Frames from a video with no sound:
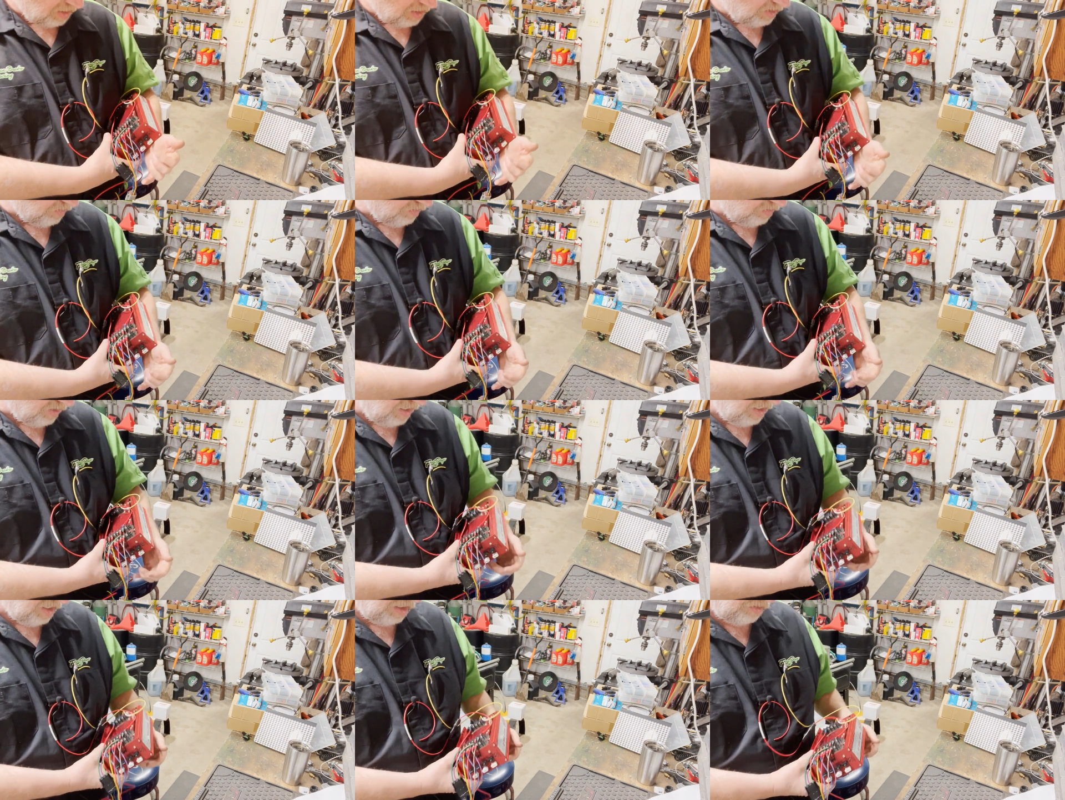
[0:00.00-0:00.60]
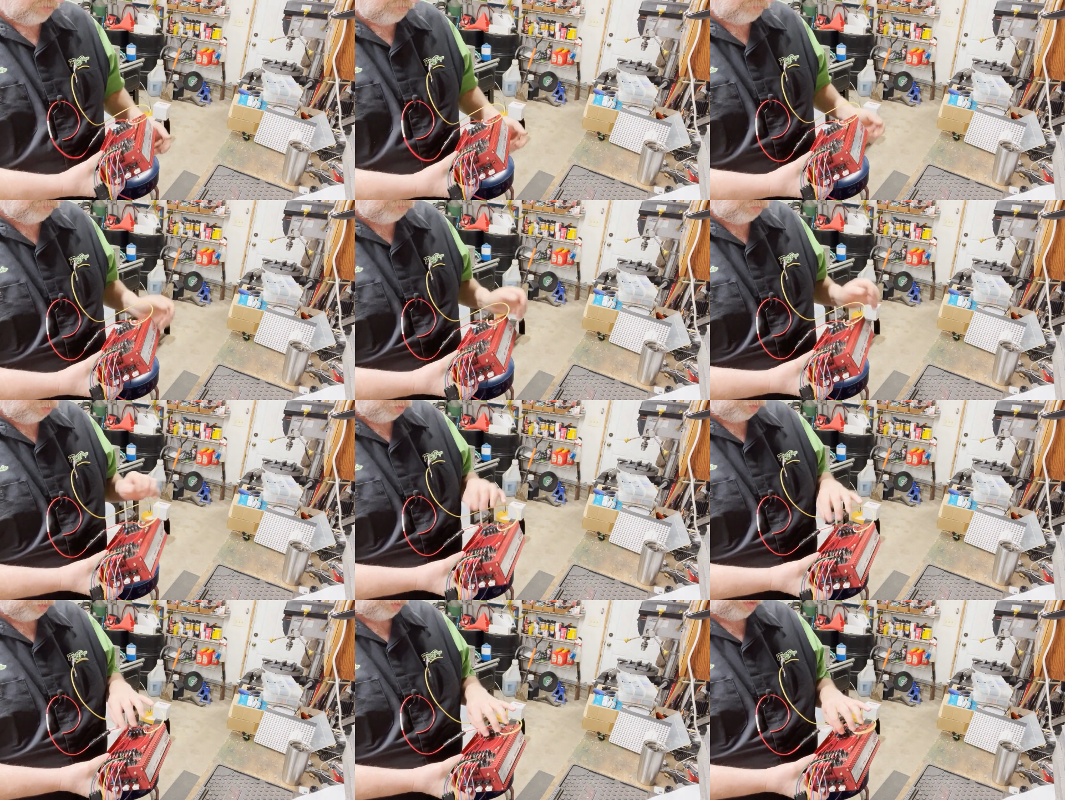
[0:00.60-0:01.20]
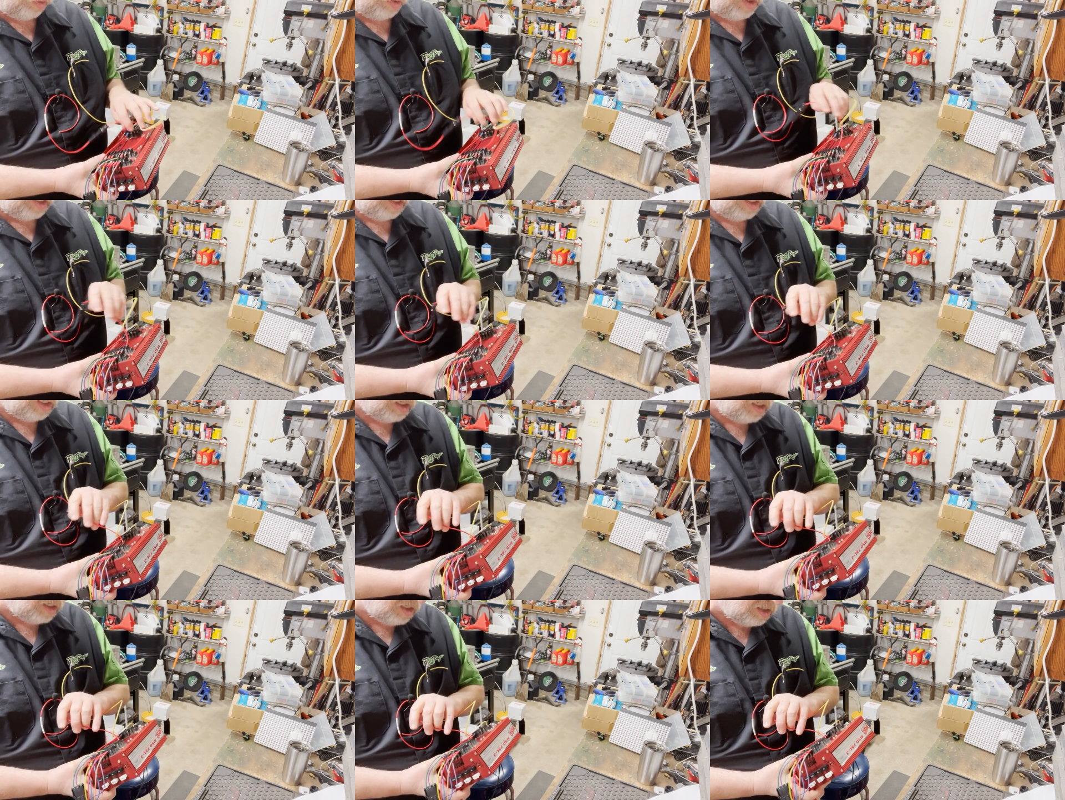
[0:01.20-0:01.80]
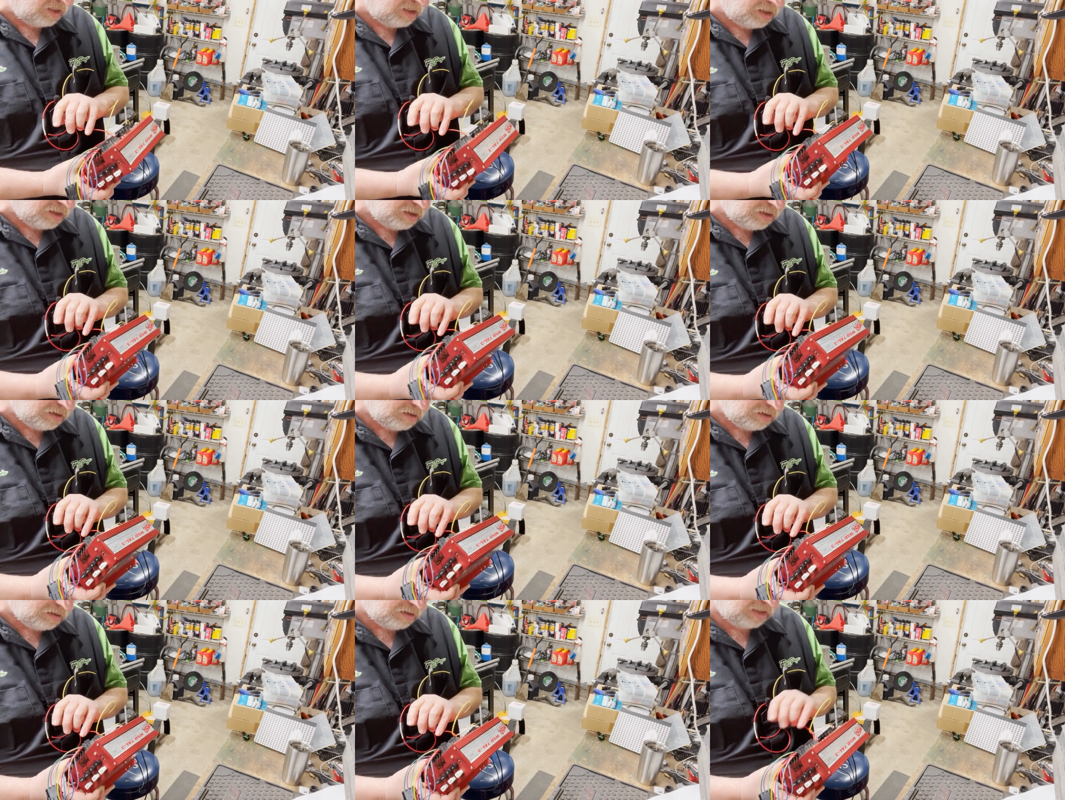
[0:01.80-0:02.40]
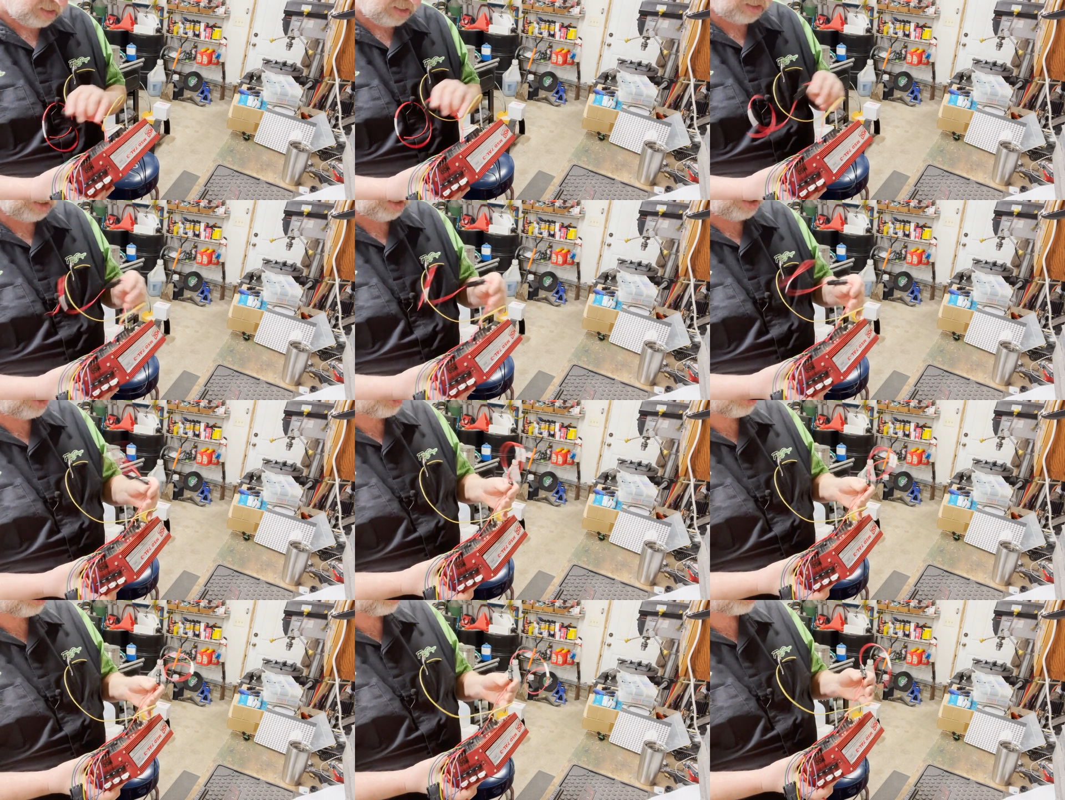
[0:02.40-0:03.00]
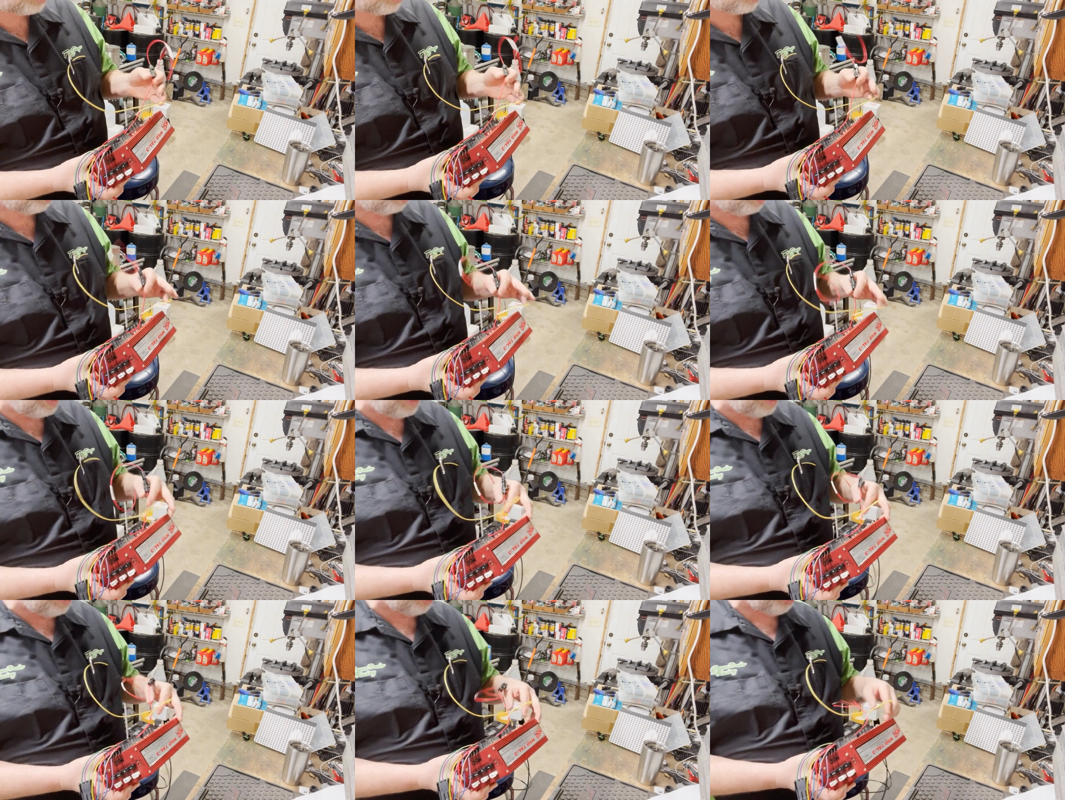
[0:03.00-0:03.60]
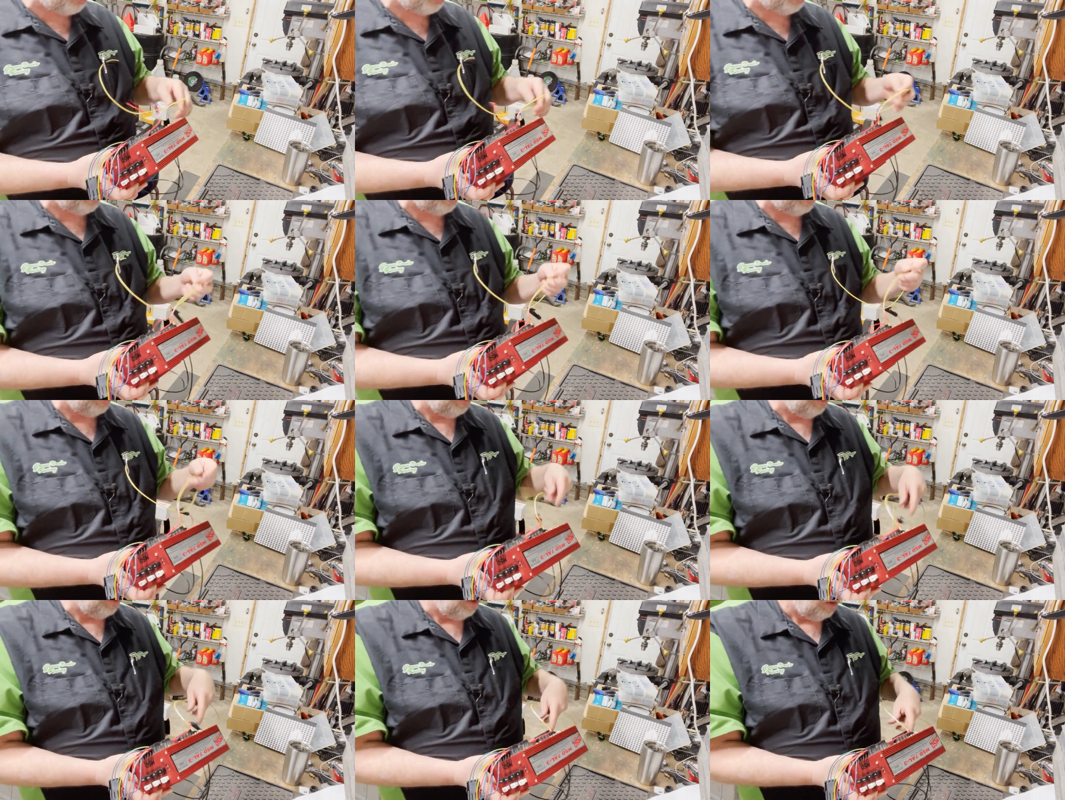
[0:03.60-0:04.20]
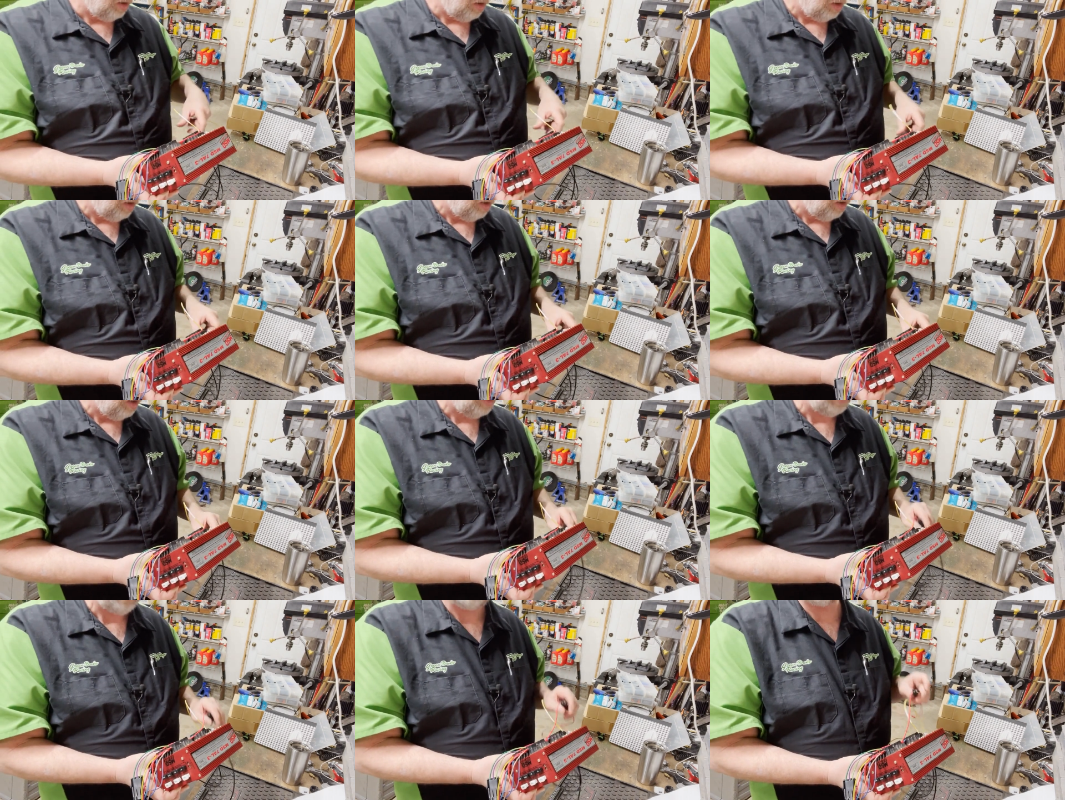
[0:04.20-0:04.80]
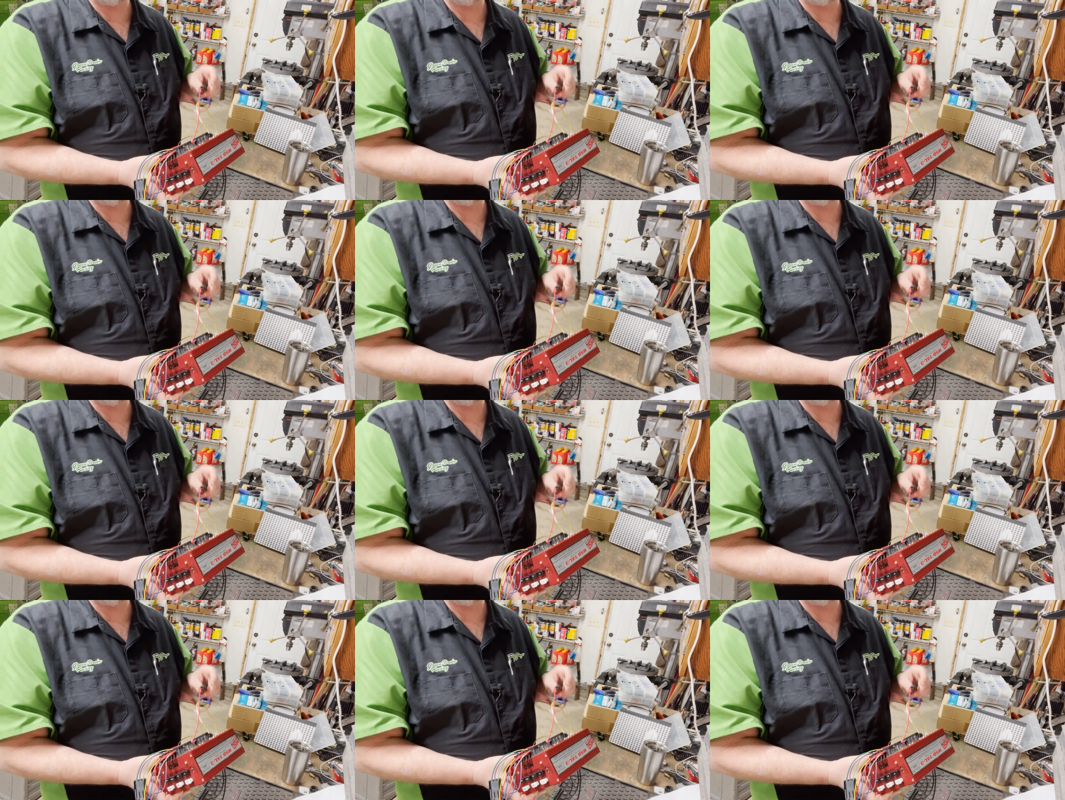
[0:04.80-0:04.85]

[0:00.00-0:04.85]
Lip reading: [unreadable: no face in view]